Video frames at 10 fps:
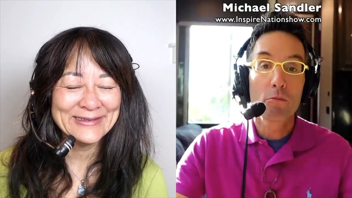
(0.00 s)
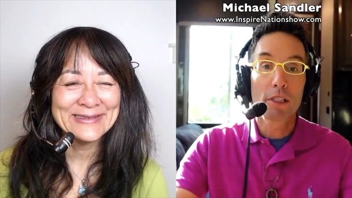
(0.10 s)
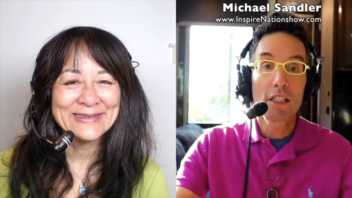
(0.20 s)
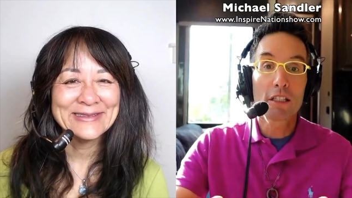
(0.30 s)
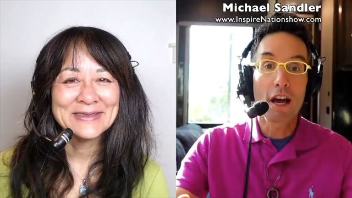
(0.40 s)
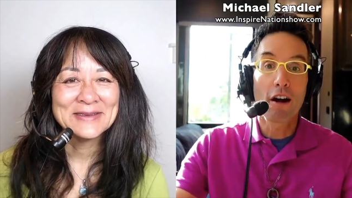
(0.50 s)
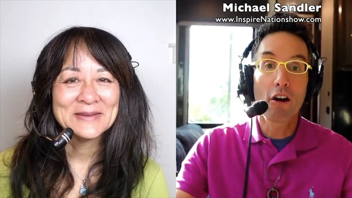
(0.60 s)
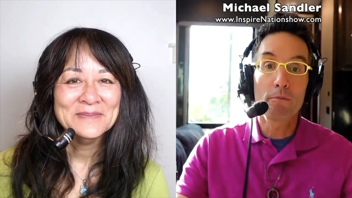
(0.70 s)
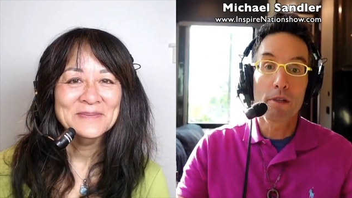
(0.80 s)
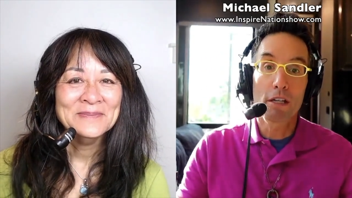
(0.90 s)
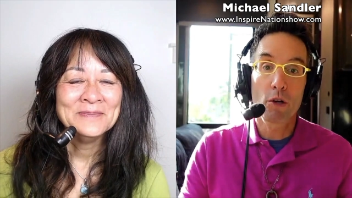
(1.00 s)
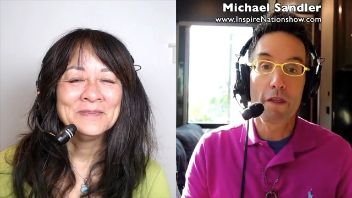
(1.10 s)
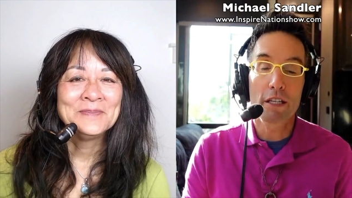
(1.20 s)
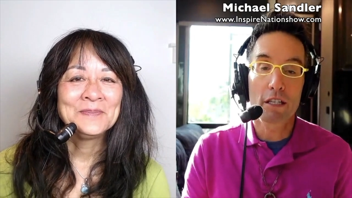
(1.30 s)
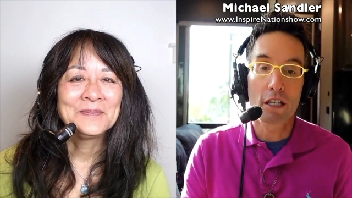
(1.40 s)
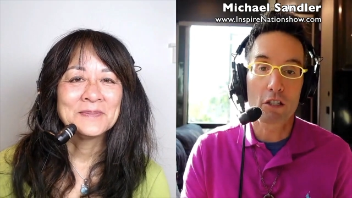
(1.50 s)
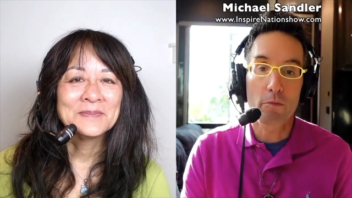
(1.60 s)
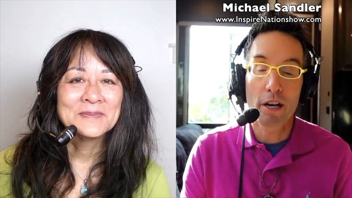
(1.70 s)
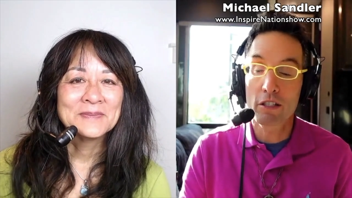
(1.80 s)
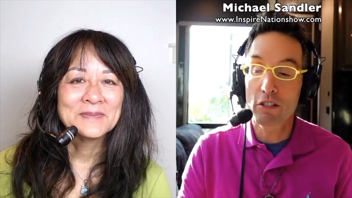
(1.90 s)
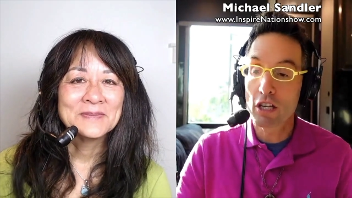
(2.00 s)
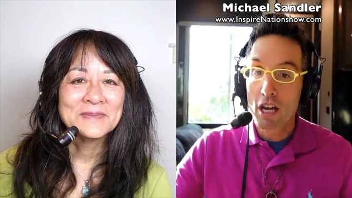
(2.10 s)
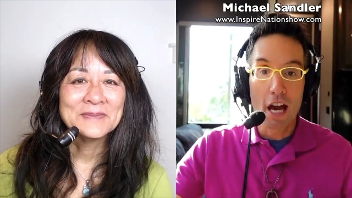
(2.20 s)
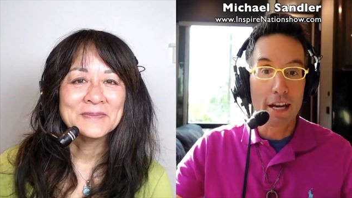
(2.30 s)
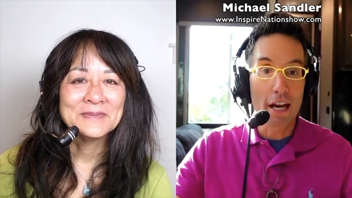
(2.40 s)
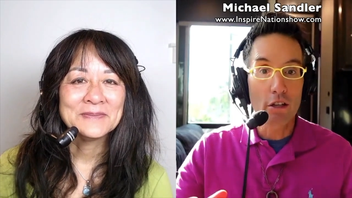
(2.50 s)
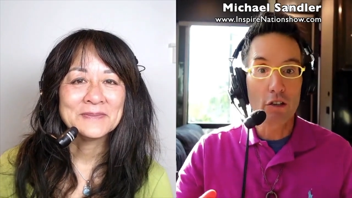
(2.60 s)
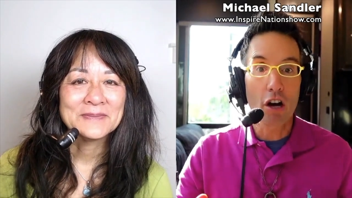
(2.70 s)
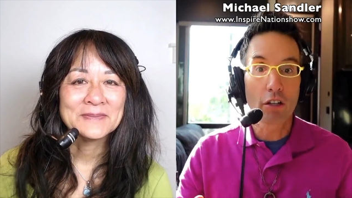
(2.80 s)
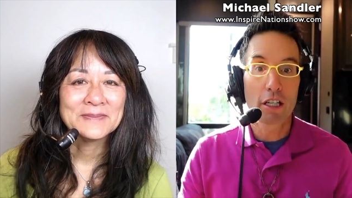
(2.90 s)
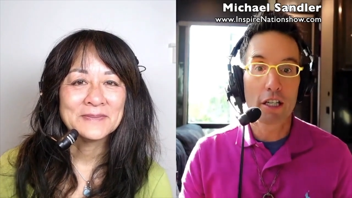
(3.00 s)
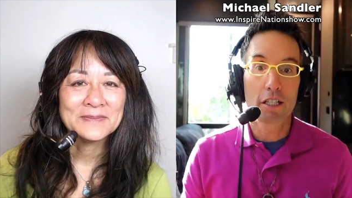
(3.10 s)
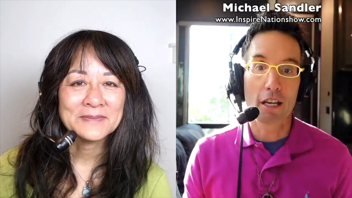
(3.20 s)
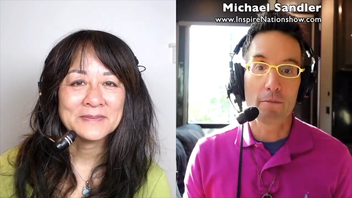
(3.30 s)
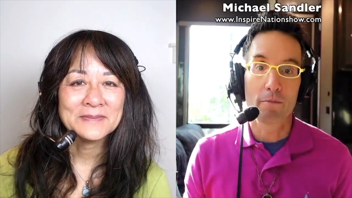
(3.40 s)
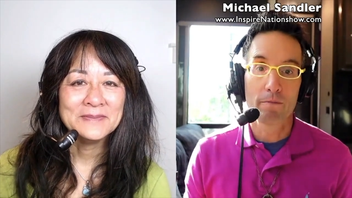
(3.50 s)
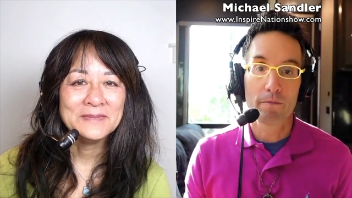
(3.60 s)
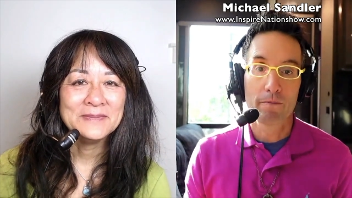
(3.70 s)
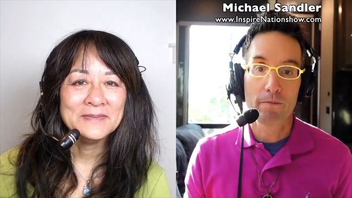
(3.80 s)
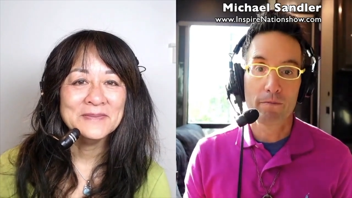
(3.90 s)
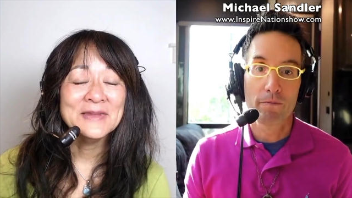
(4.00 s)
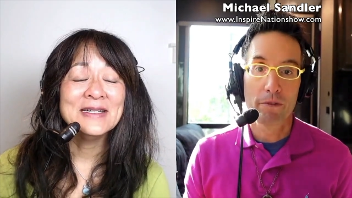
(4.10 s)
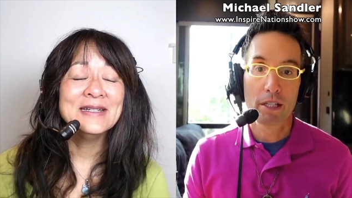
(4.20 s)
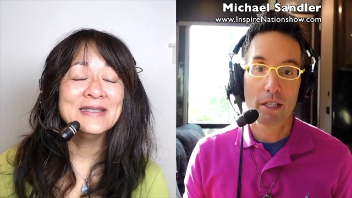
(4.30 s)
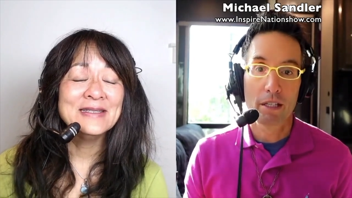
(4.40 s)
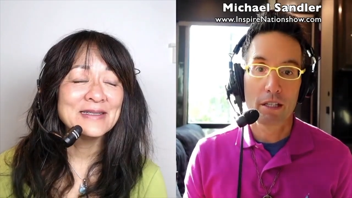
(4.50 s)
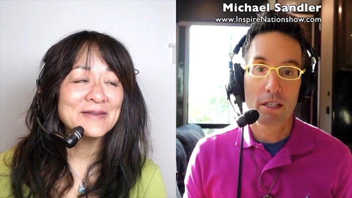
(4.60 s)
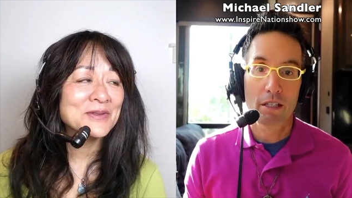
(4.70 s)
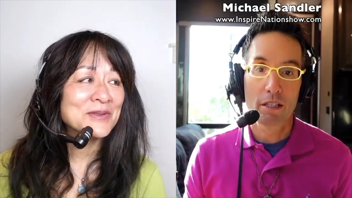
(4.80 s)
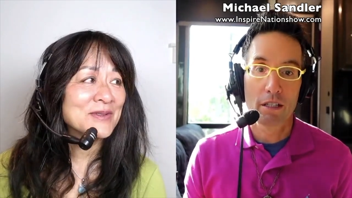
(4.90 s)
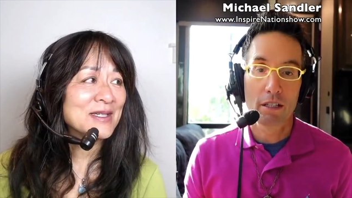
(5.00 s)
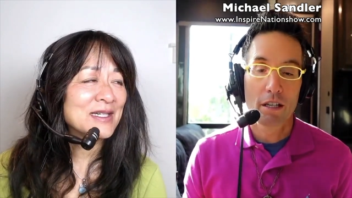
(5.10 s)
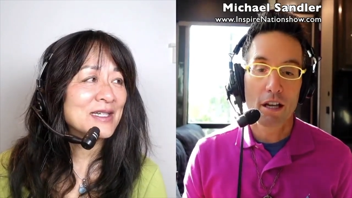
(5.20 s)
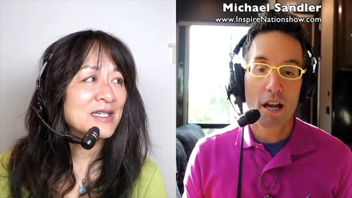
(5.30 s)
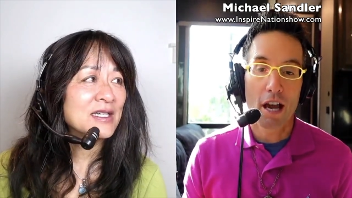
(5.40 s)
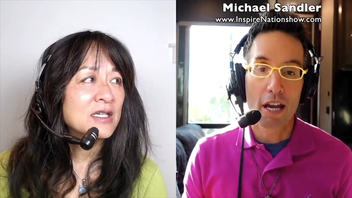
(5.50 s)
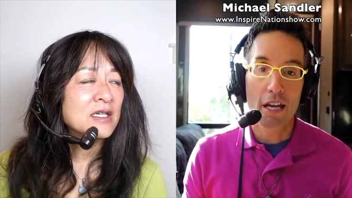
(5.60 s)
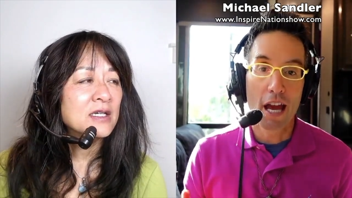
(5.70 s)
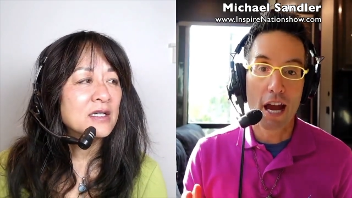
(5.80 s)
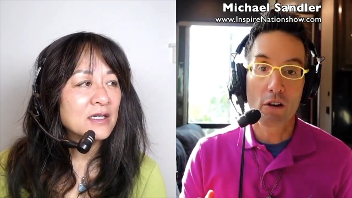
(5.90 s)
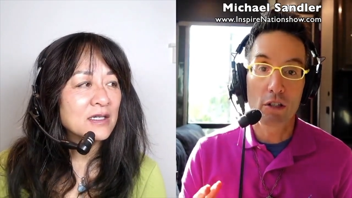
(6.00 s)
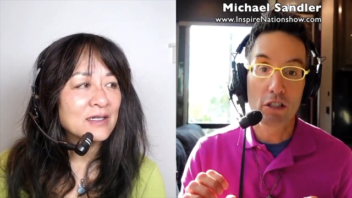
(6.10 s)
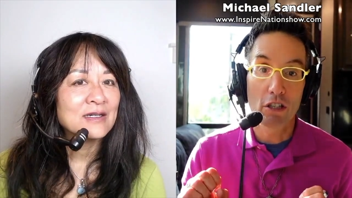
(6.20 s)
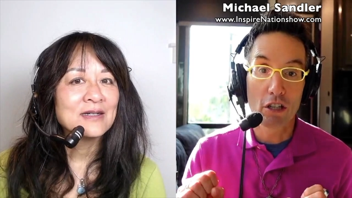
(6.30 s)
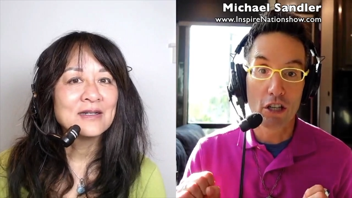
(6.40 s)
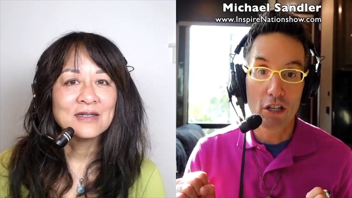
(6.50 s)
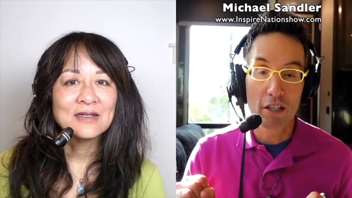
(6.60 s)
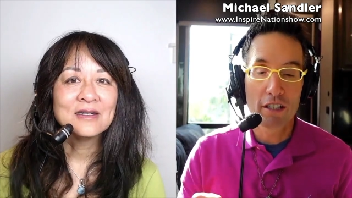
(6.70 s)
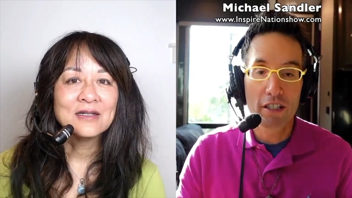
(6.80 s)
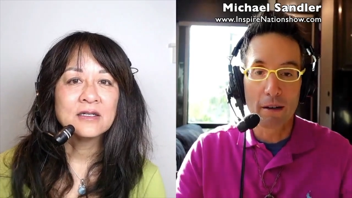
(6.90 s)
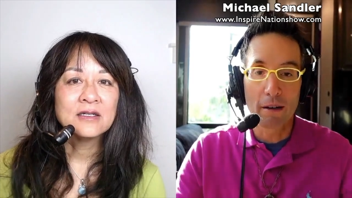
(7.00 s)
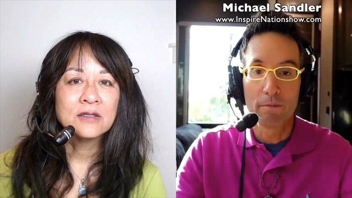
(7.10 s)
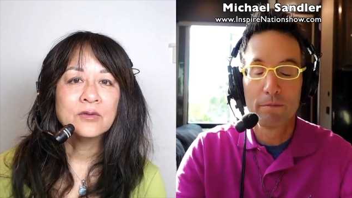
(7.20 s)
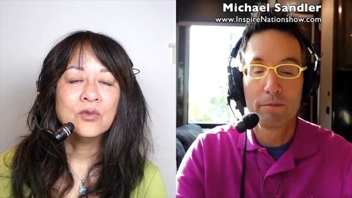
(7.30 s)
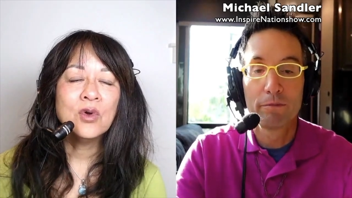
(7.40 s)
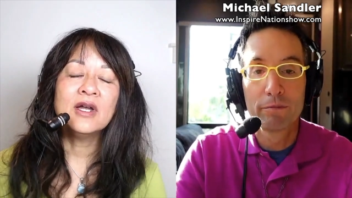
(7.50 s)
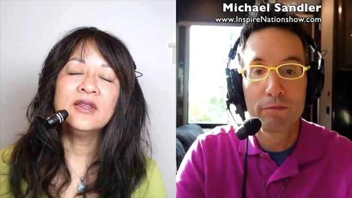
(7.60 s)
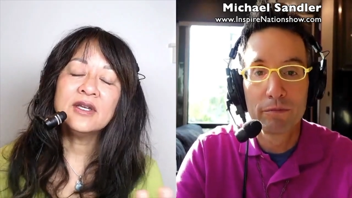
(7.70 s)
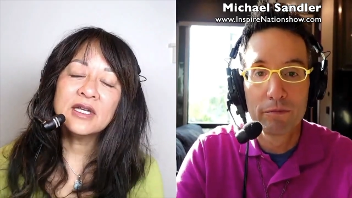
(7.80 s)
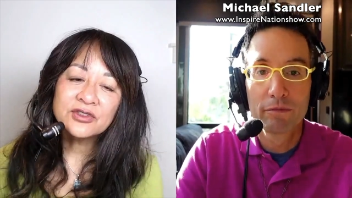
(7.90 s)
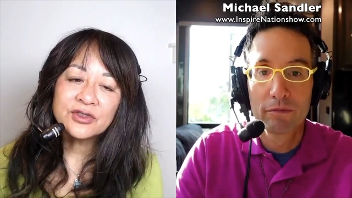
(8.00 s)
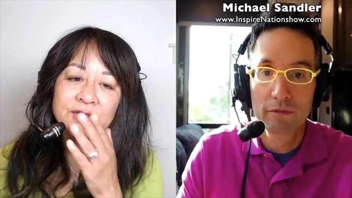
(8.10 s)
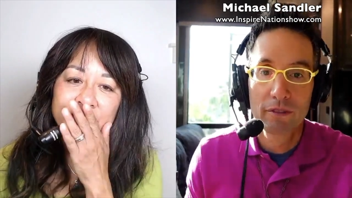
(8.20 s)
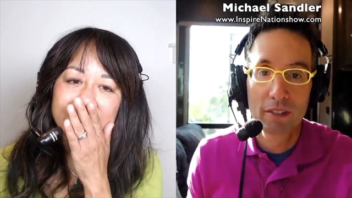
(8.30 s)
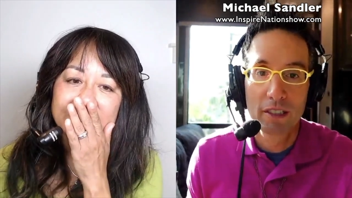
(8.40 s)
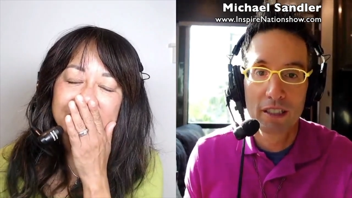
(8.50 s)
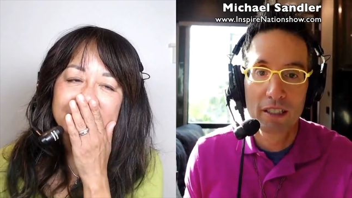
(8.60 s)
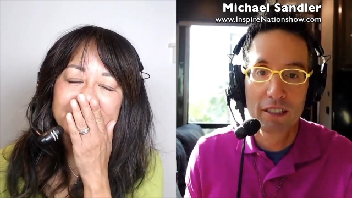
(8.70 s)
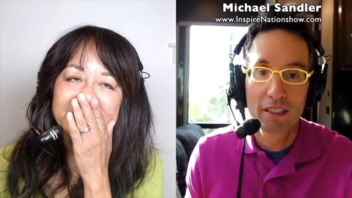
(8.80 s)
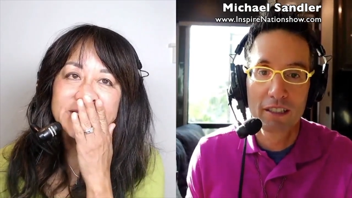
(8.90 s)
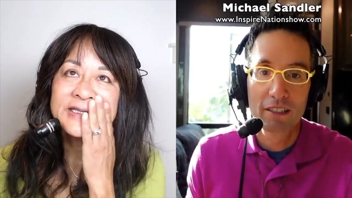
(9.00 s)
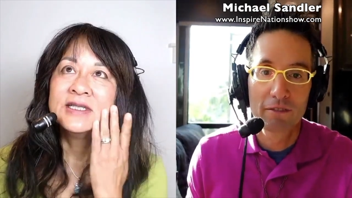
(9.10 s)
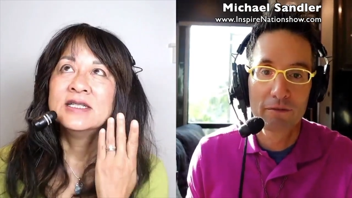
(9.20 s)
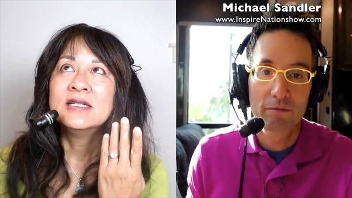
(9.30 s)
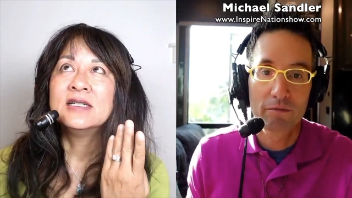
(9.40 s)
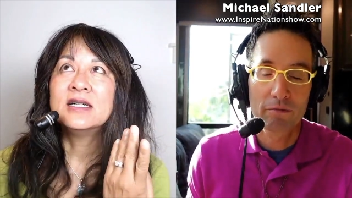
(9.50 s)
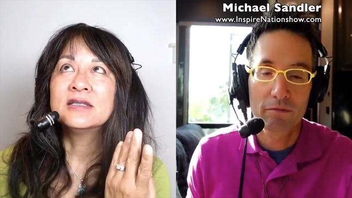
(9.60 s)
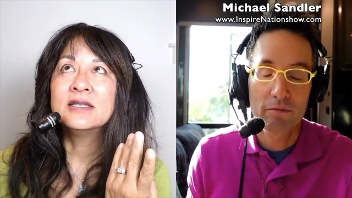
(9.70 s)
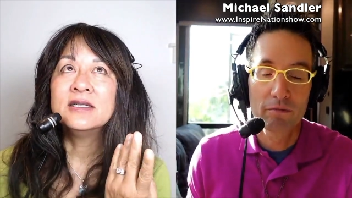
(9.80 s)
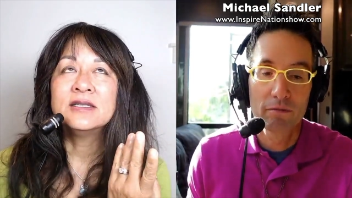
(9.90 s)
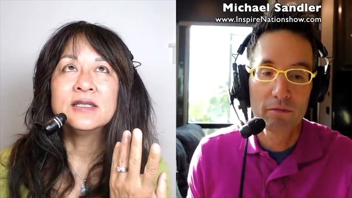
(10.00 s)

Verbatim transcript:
Speaker 1: Please help me with this experience. And now you've called in a team.
Speaker 2: I think I will do that. I and now it's yeah. Well, I think actually there's a, it was oddly a,